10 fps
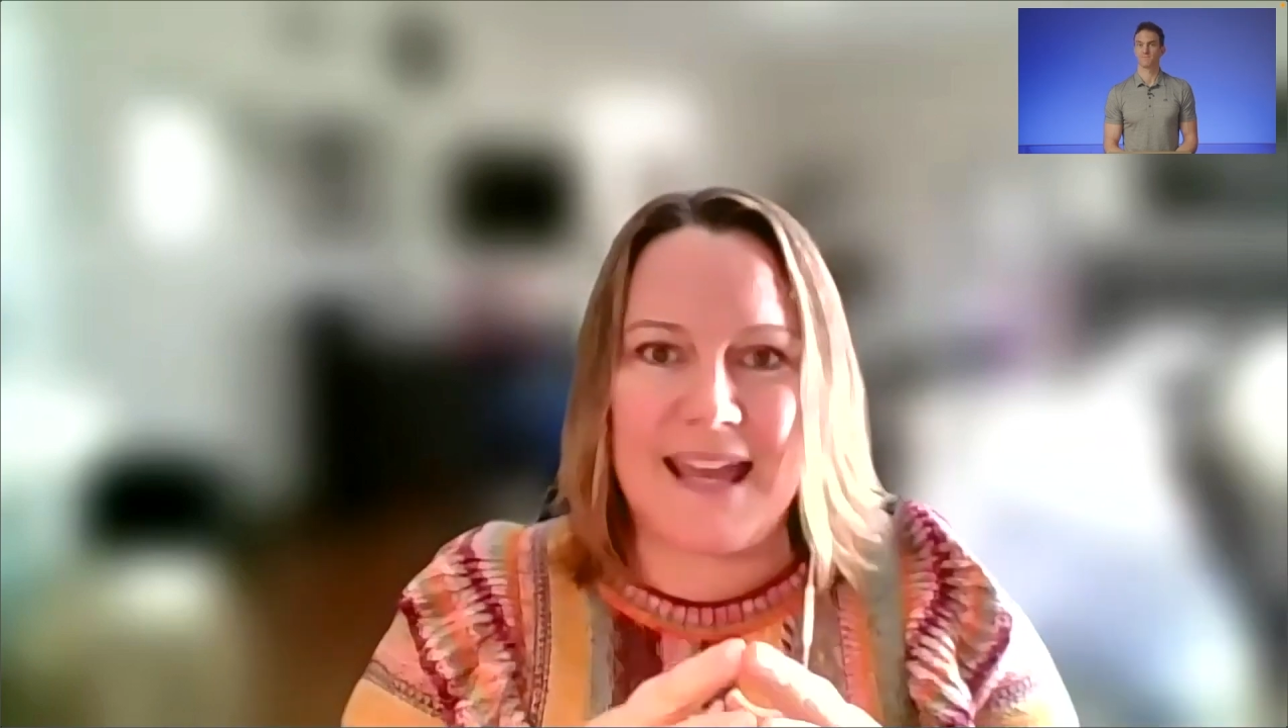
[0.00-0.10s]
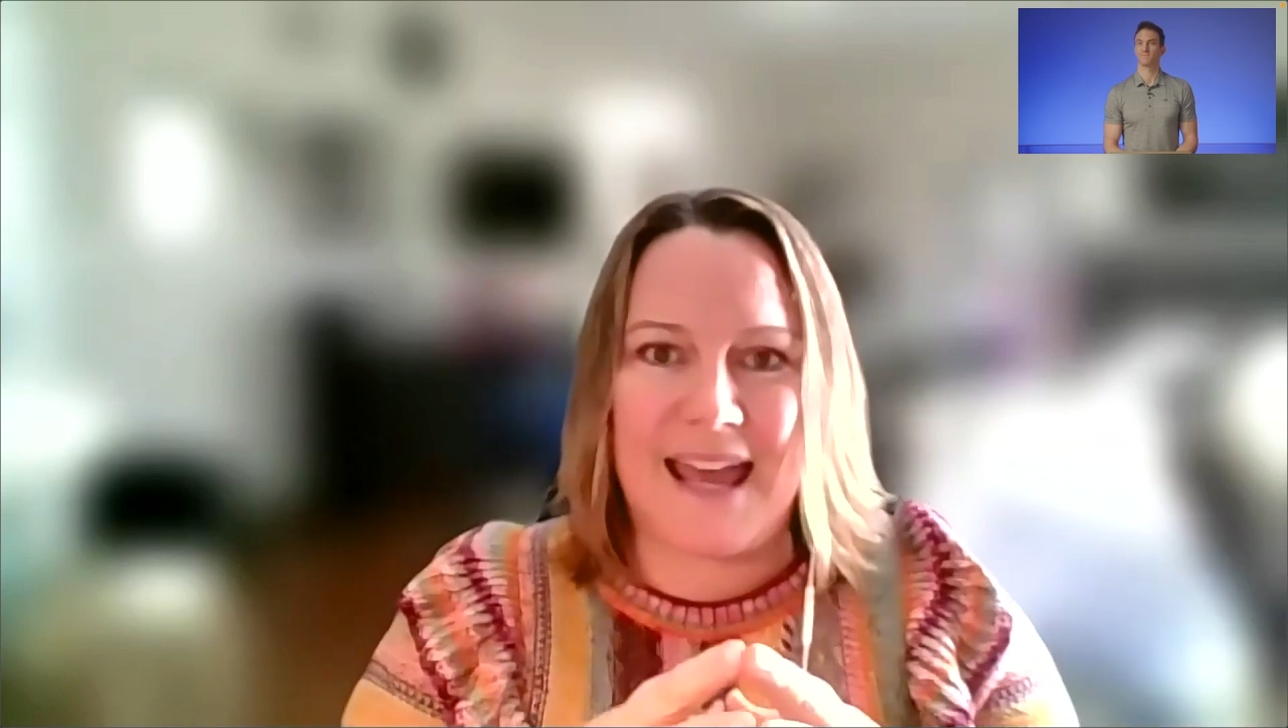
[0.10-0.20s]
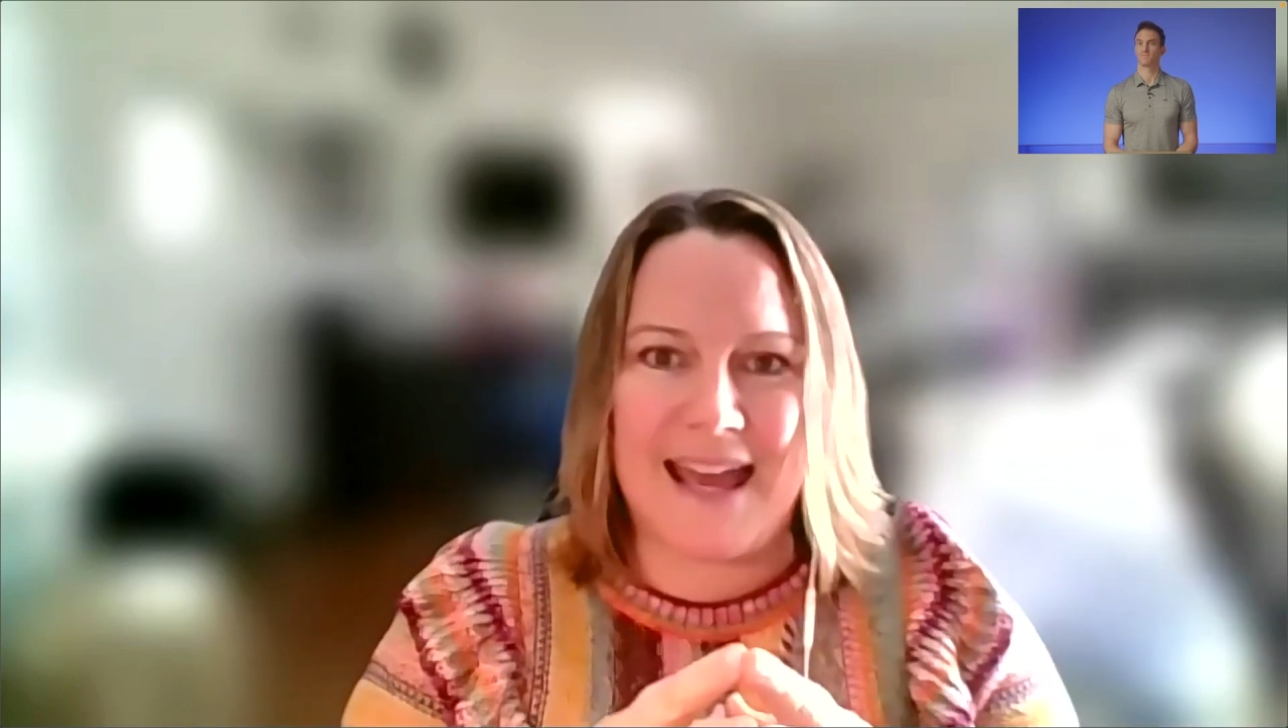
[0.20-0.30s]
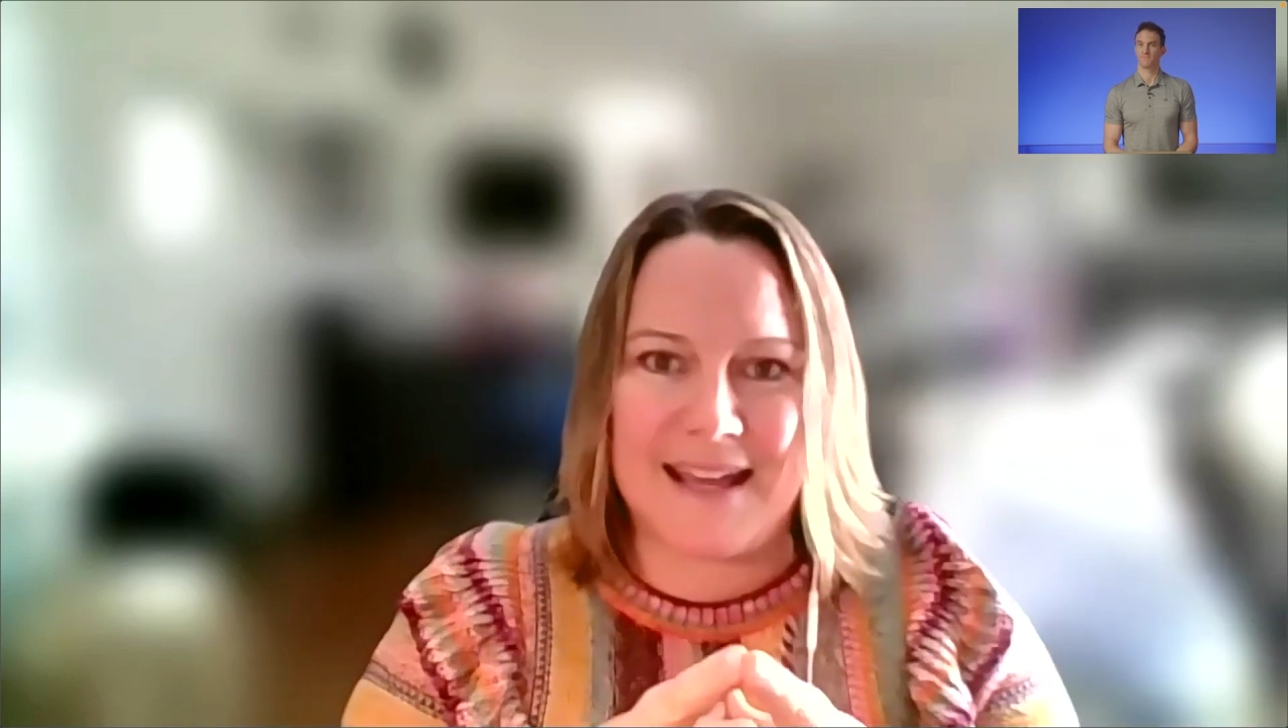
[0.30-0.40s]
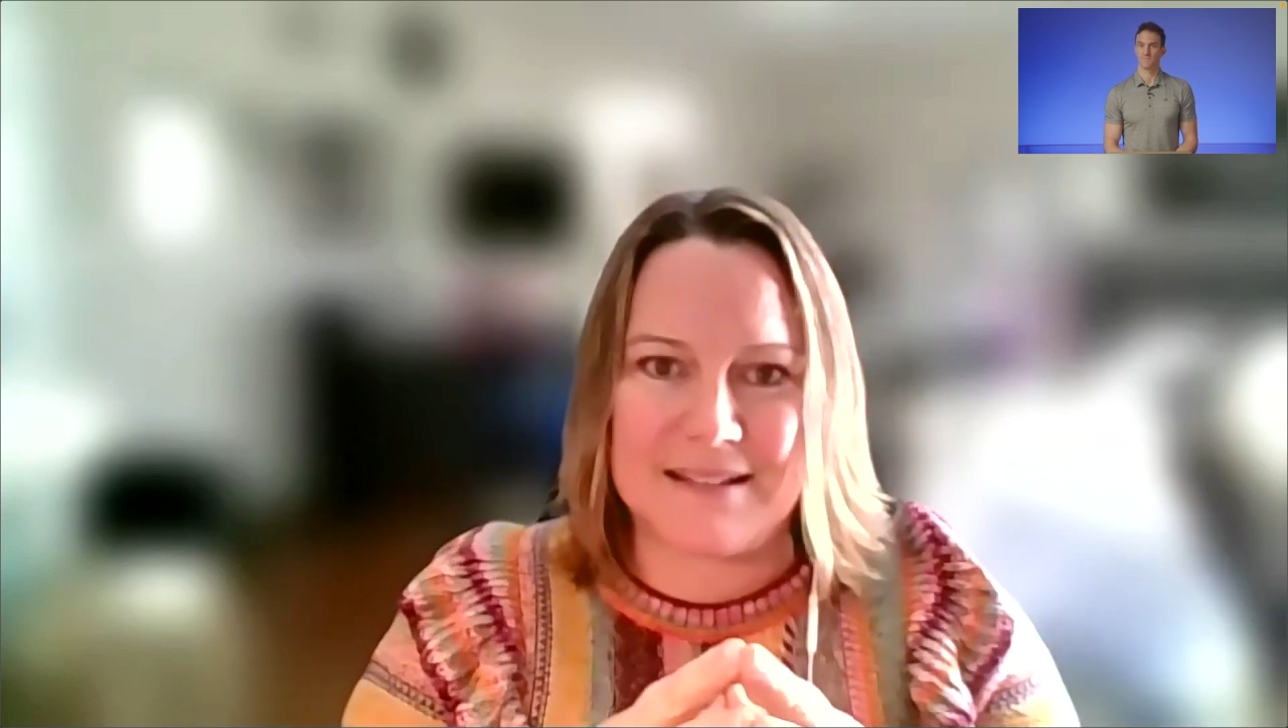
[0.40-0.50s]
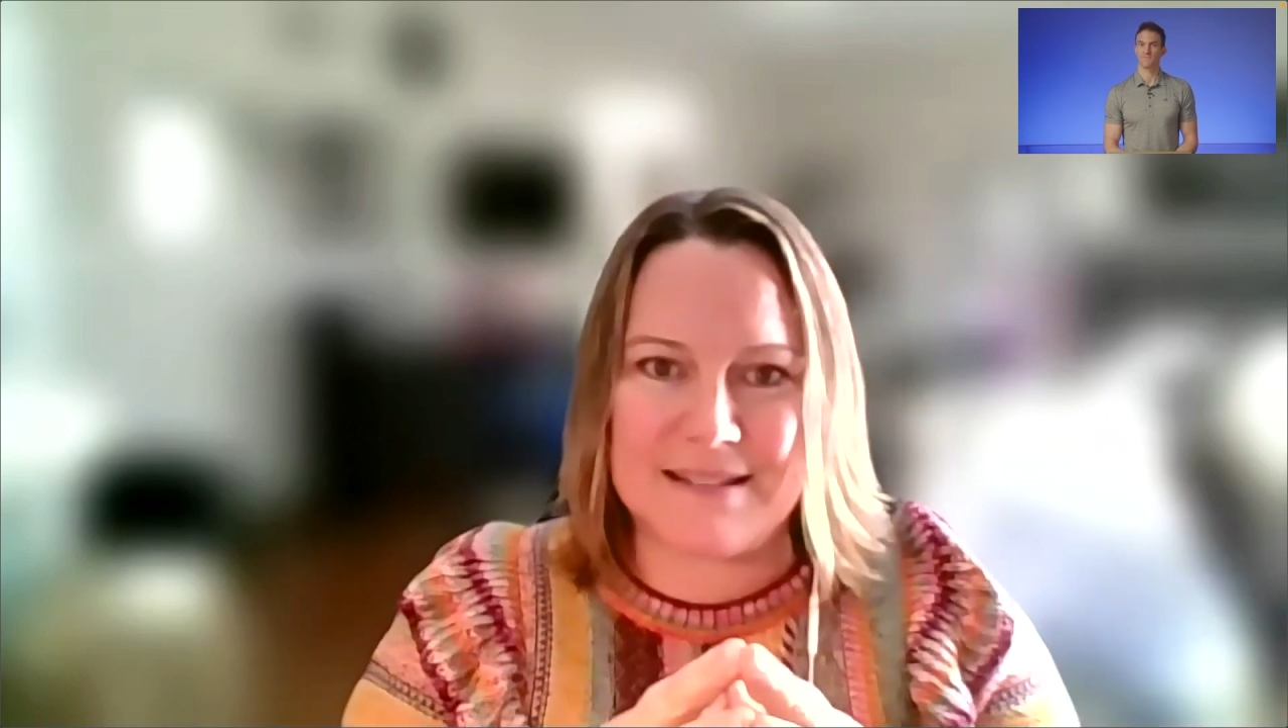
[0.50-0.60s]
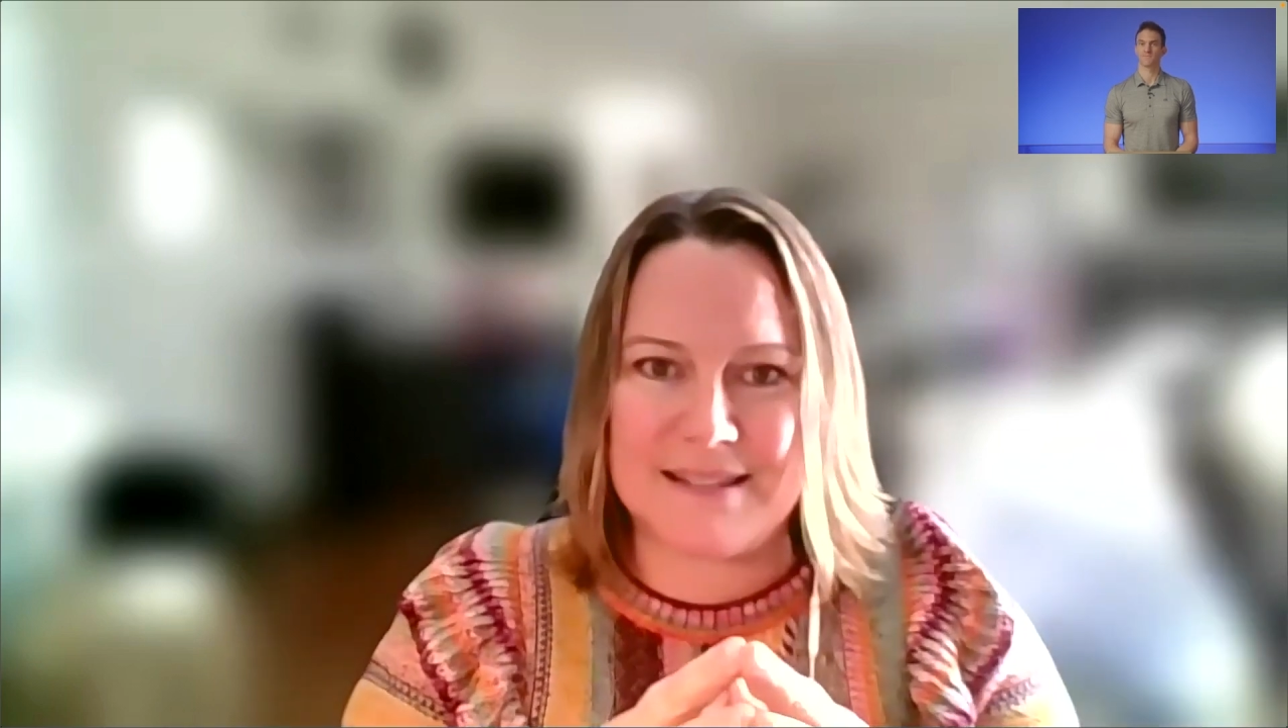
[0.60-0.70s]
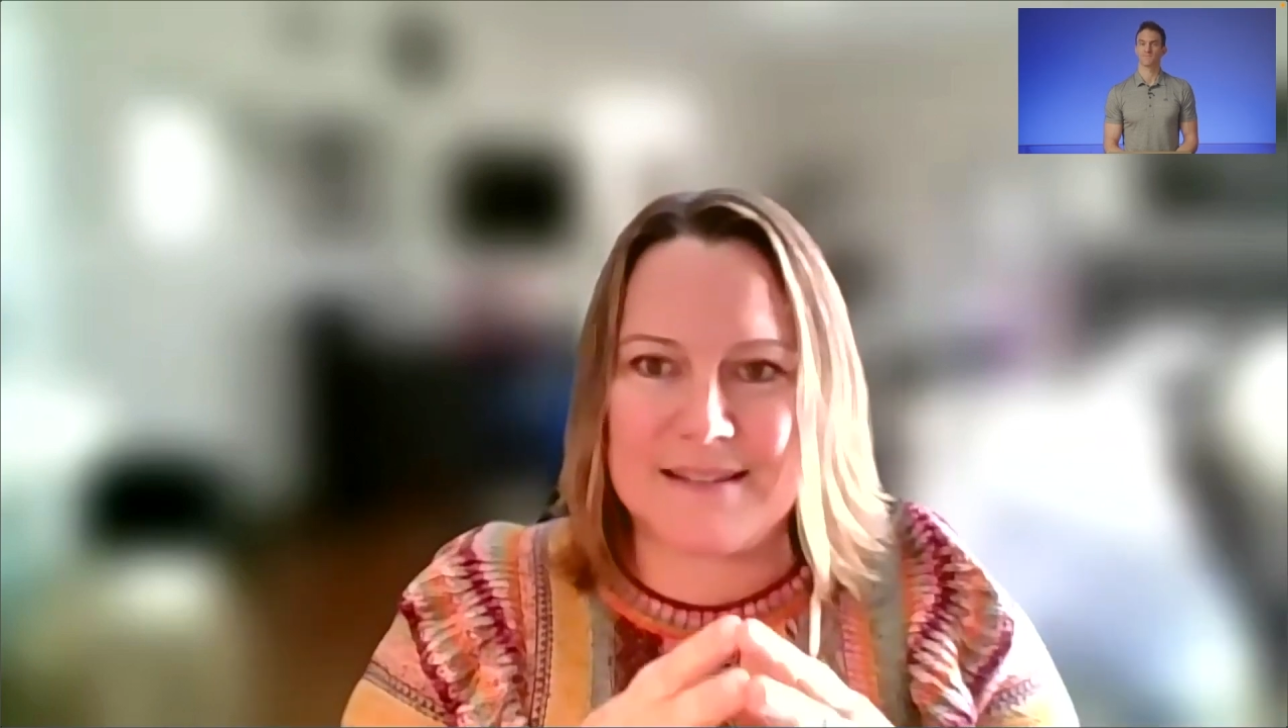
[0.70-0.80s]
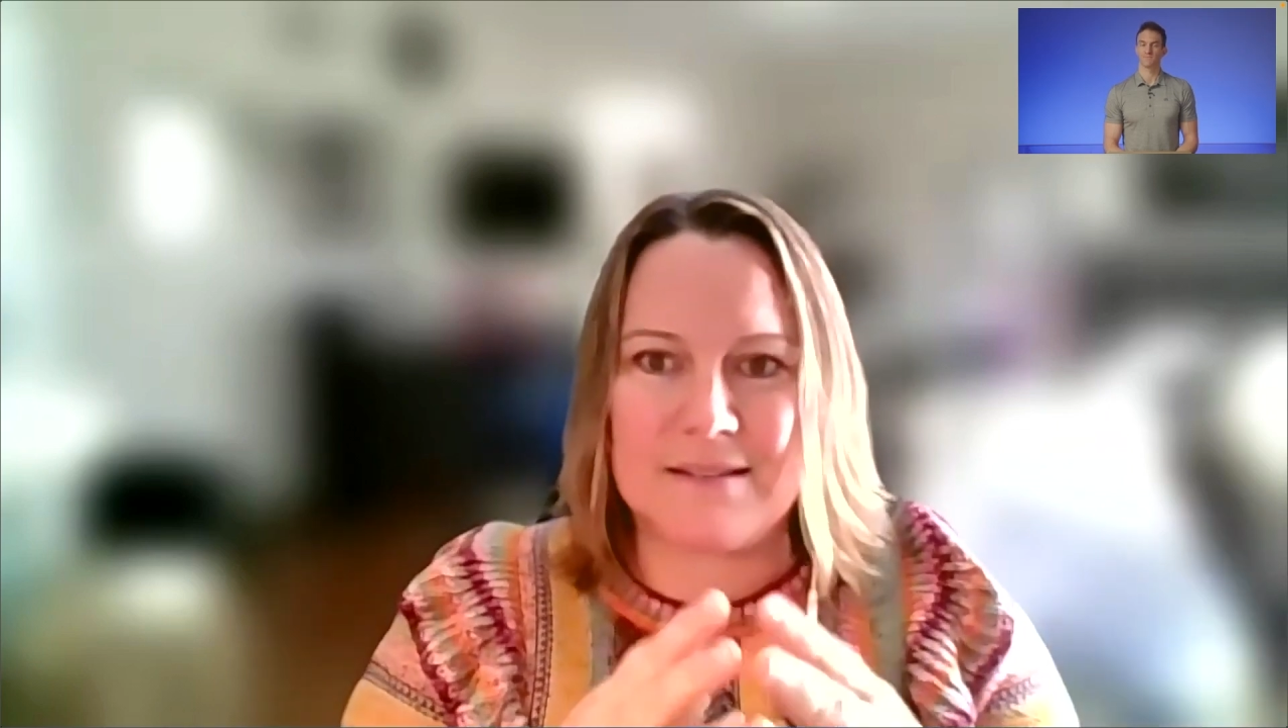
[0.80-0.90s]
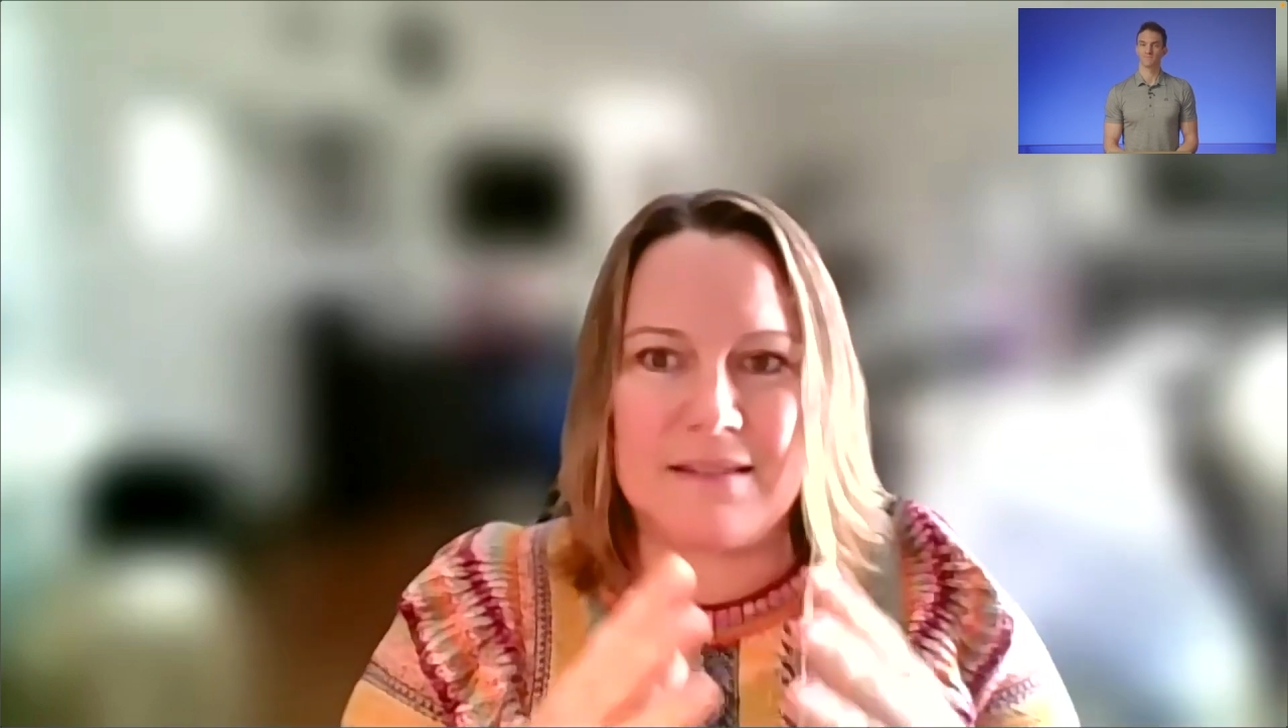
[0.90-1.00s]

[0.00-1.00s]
as,